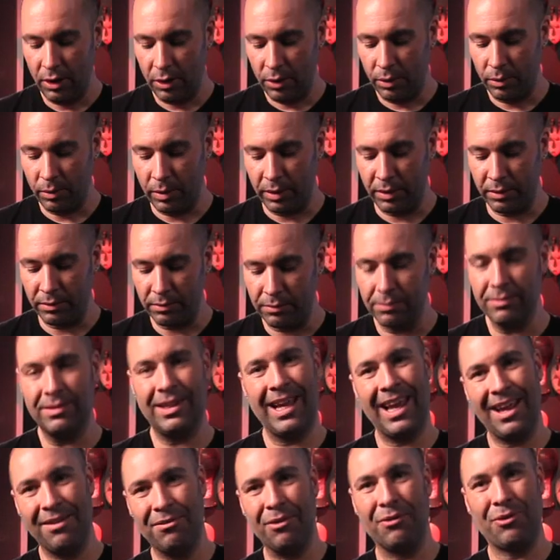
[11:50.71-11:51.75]
Well,
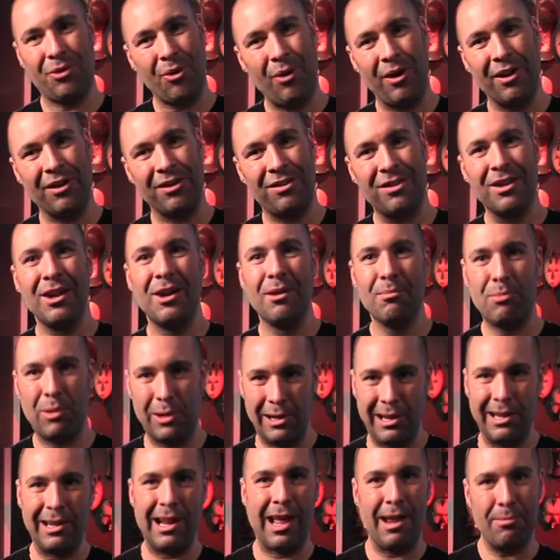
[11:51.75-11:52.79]
Dave, of course, put
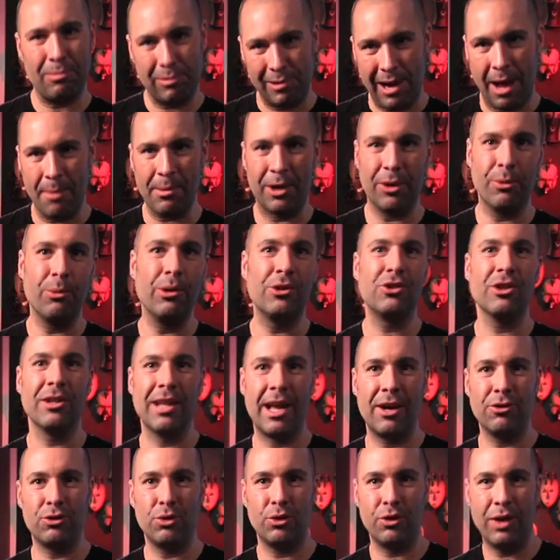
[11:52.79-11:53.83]
in a parameter which
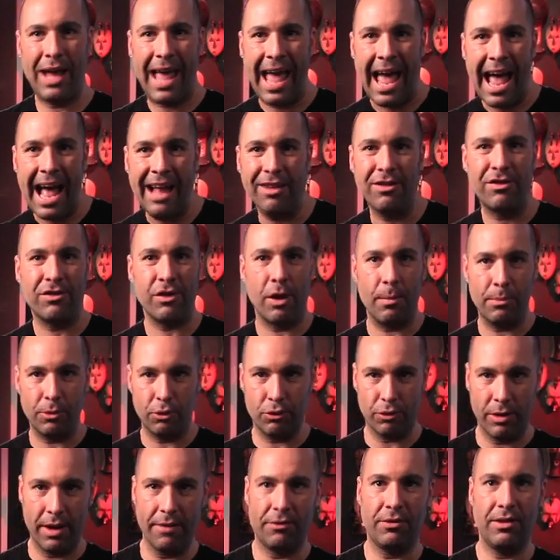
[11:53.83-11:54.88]
allows you to add some
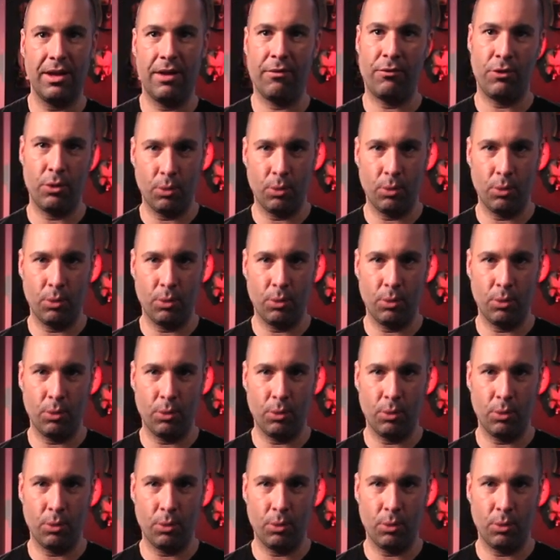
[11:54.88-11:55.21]
drift if you